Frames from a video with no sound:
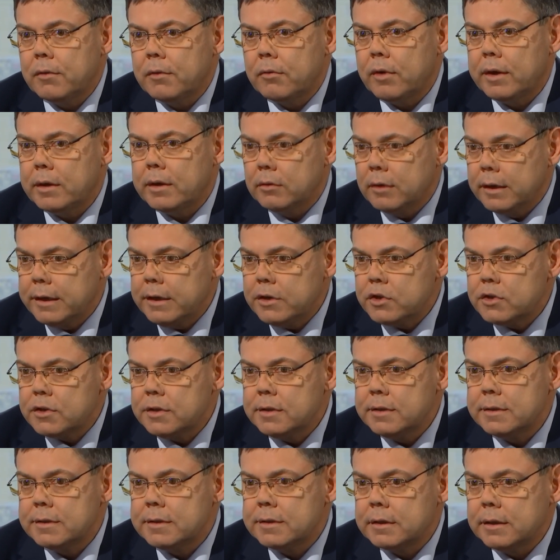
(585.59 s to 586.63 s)

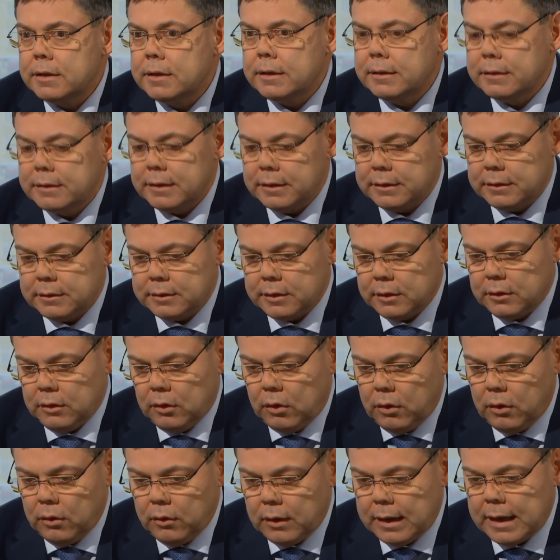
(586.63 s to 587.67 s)
regulations, the
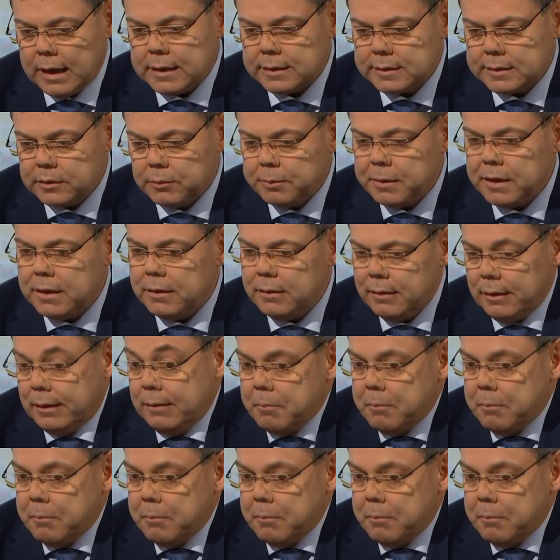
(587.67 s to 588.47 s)
law has to be,